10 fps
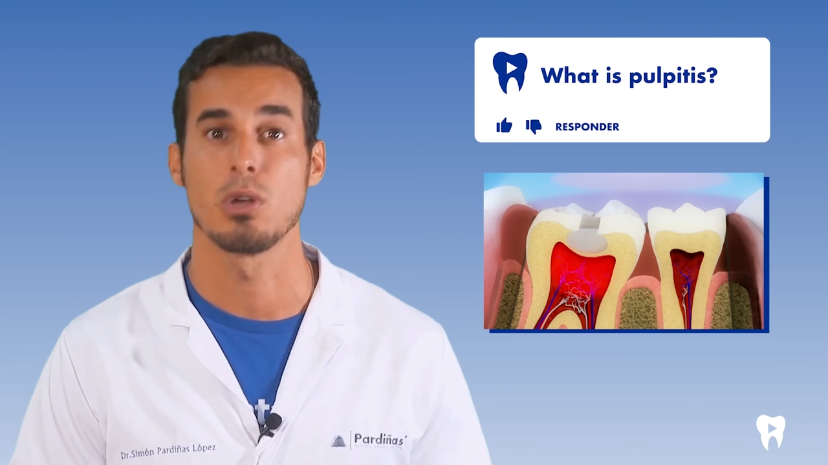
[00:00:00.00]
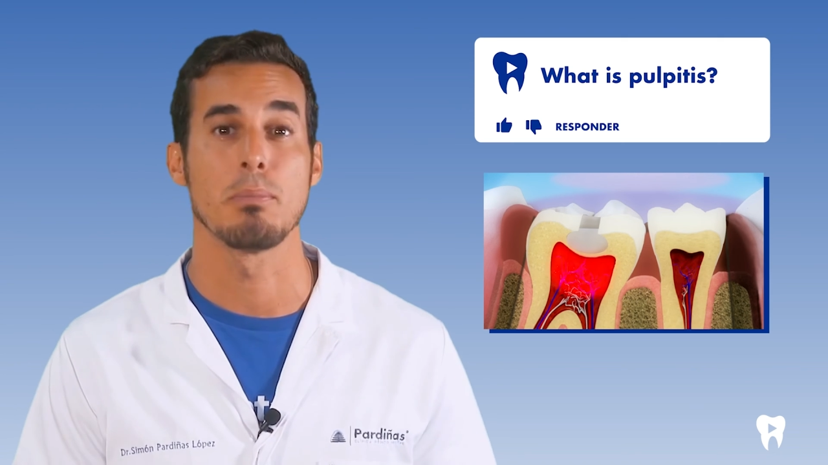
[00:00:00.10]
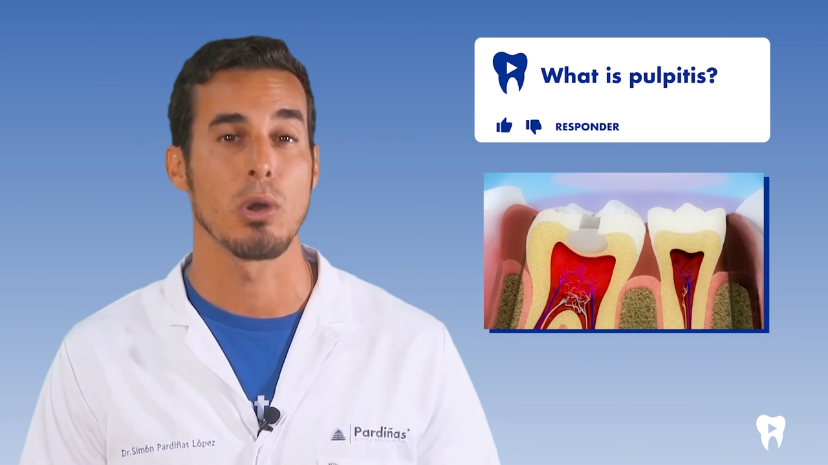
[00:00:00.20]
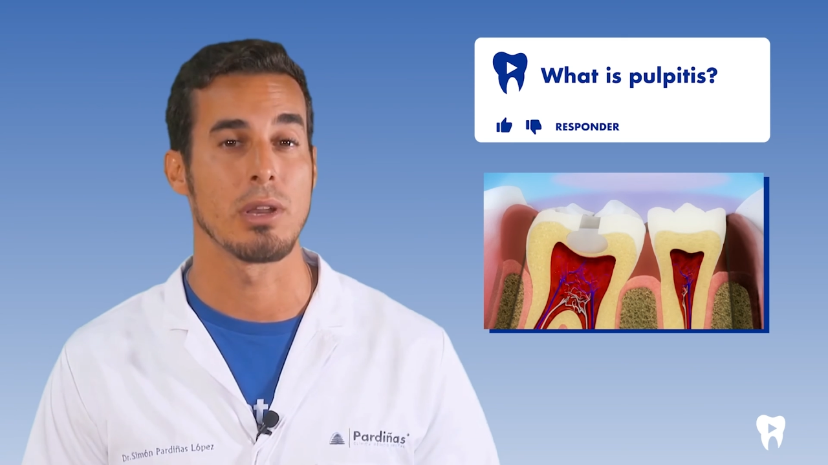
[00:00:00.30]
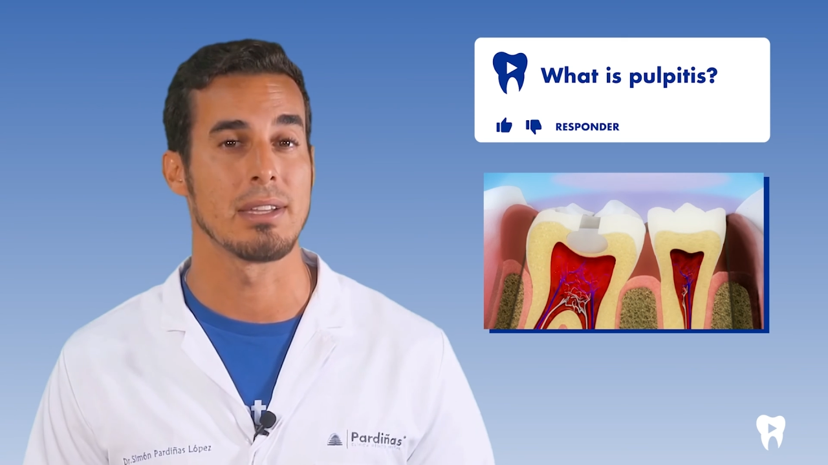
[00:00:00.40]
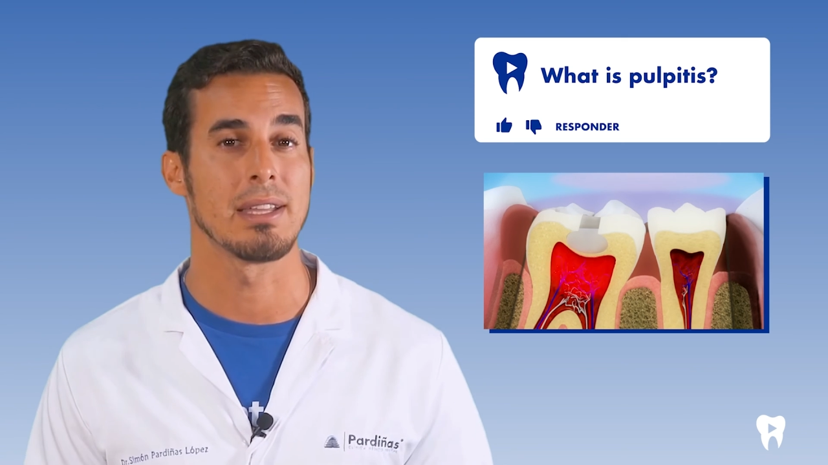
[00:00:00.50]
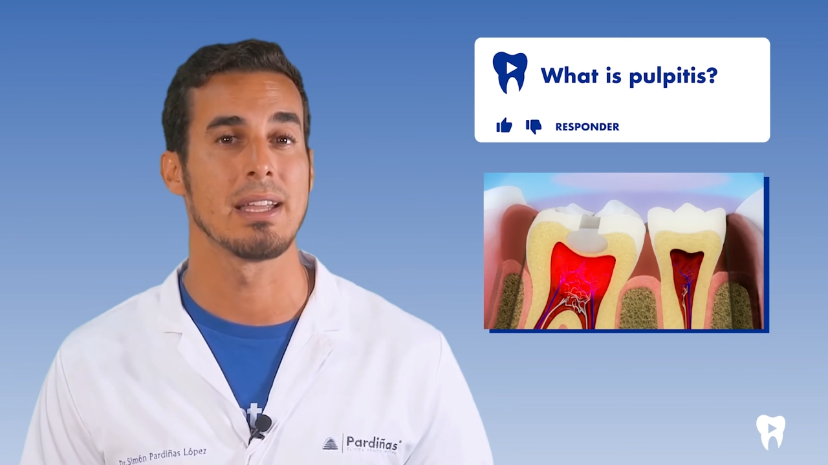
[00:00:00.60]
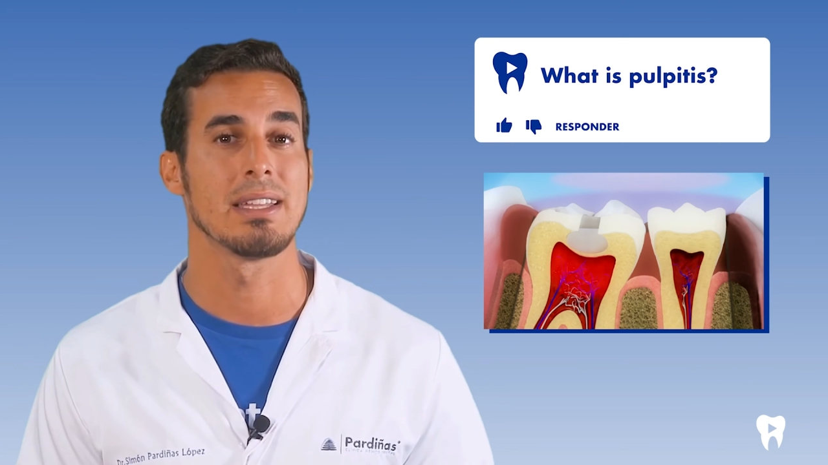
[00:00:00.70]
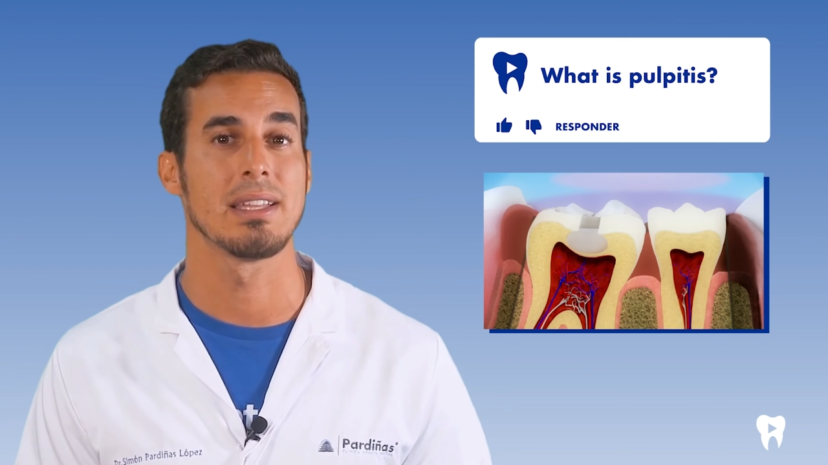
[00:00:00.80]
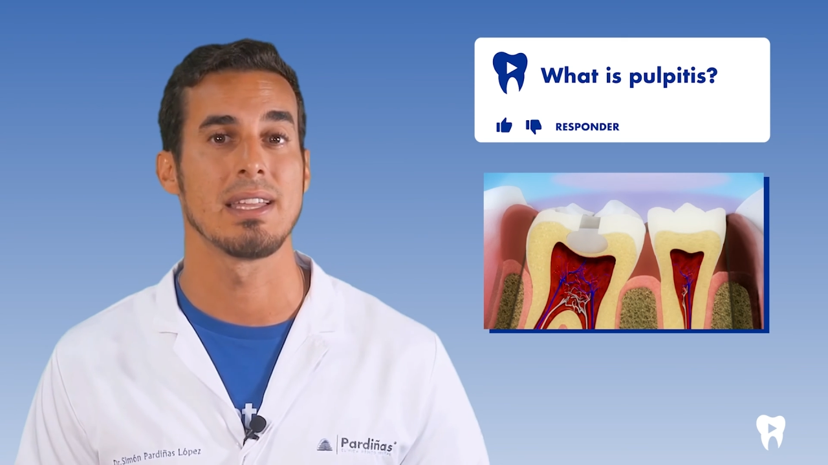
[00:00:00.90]
component
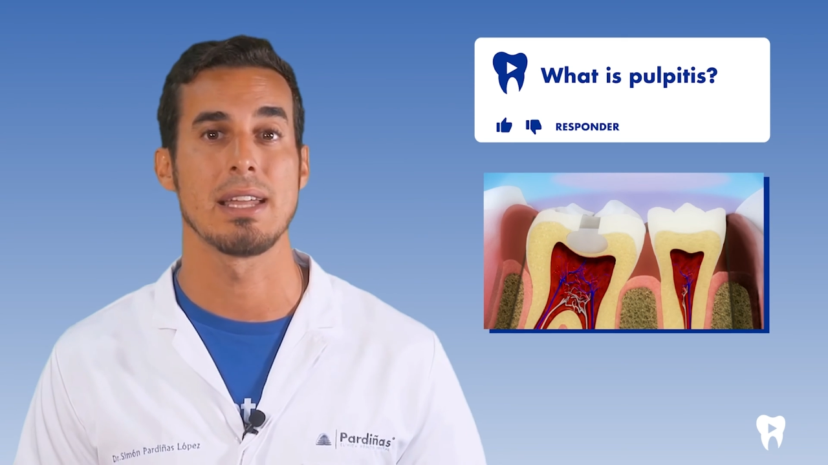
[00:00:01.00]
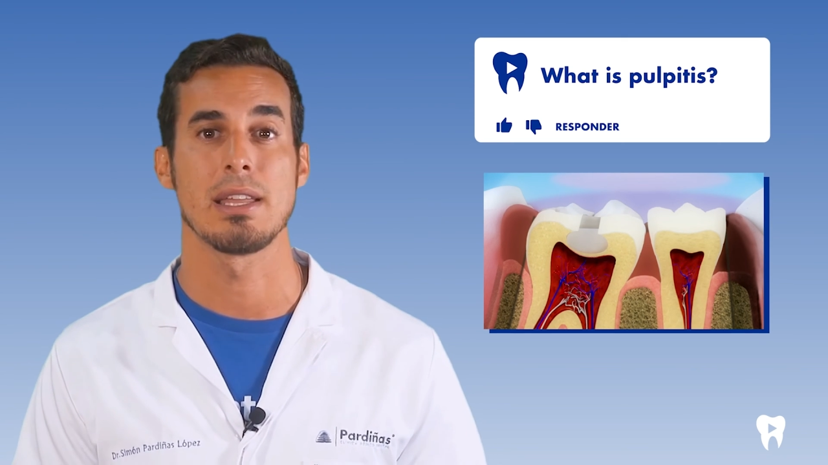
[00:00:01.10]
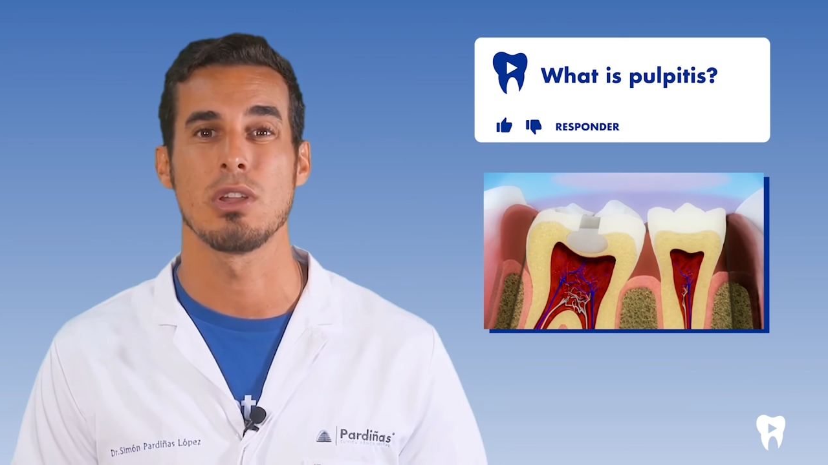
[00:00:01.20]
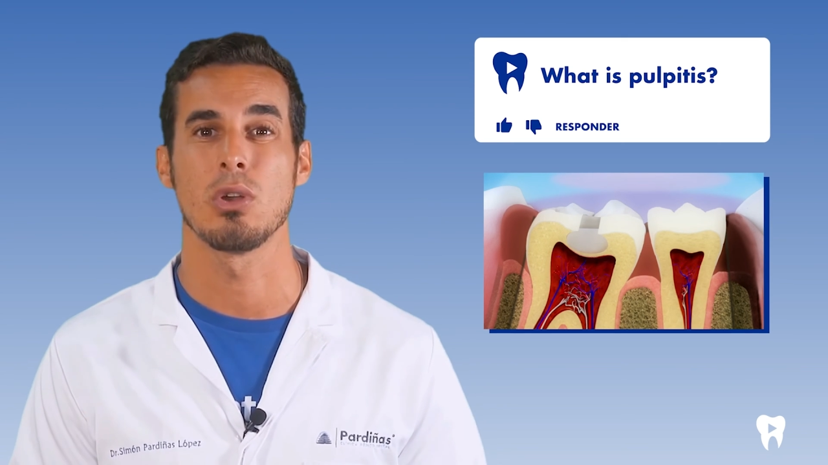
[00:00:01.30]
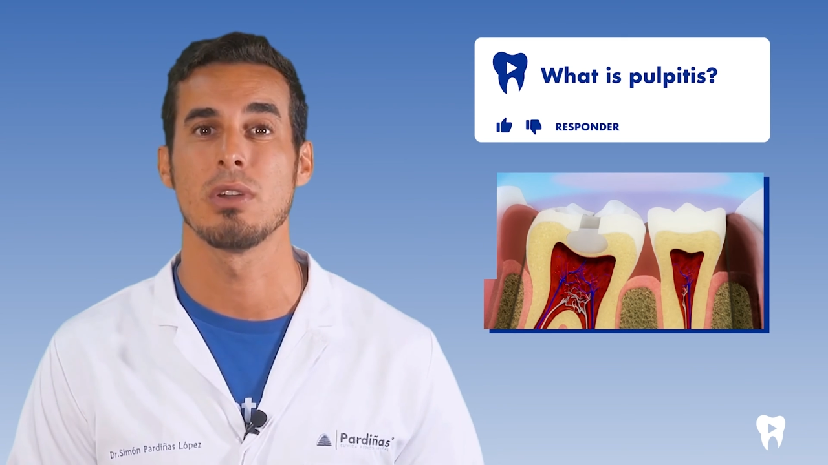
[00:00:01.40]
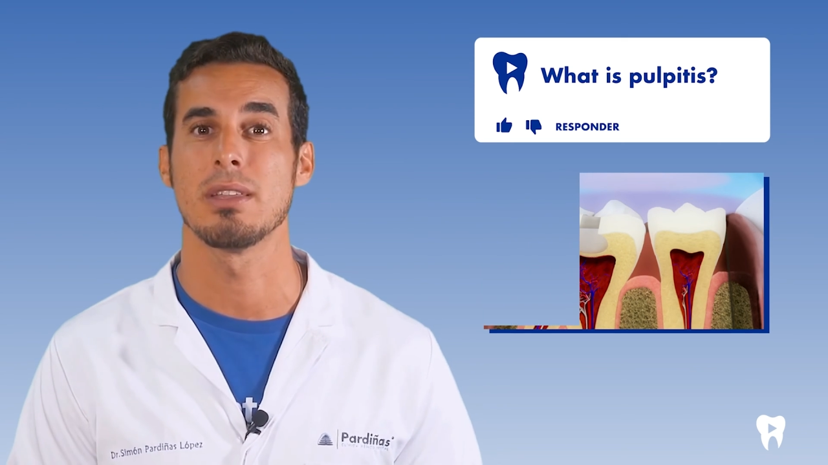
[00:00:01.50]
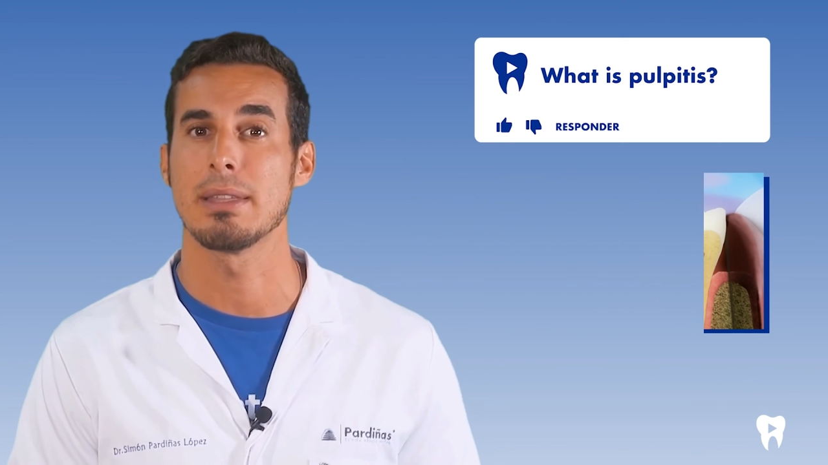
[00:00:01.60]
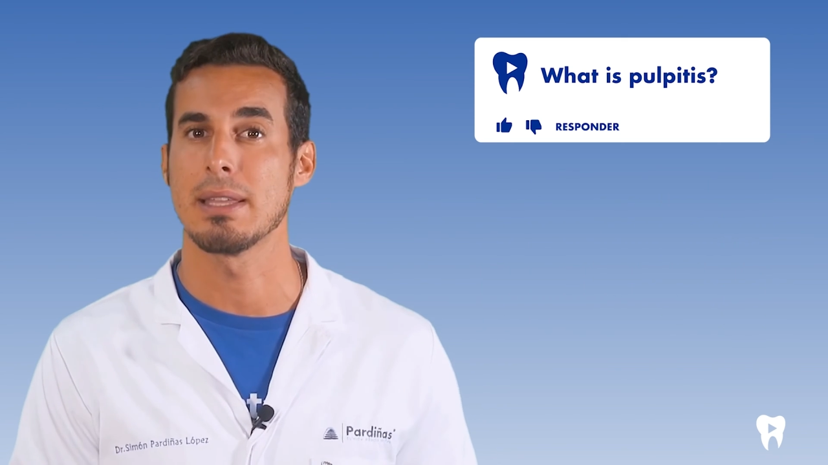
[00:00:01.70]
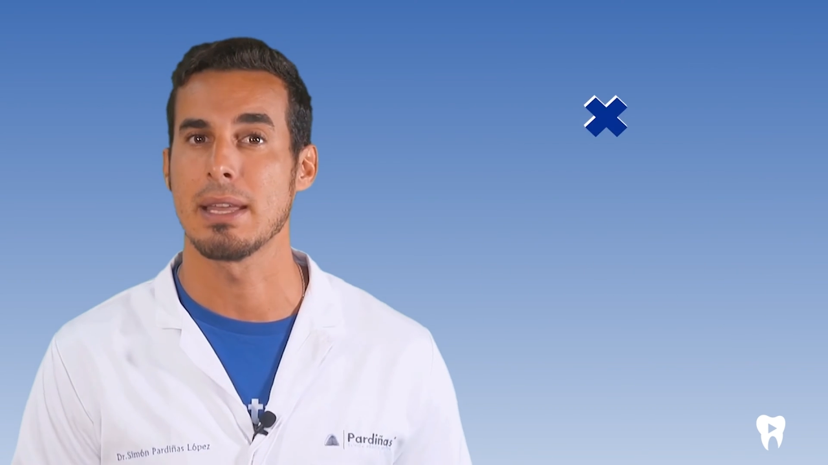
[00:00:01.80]
that is inside the tooth.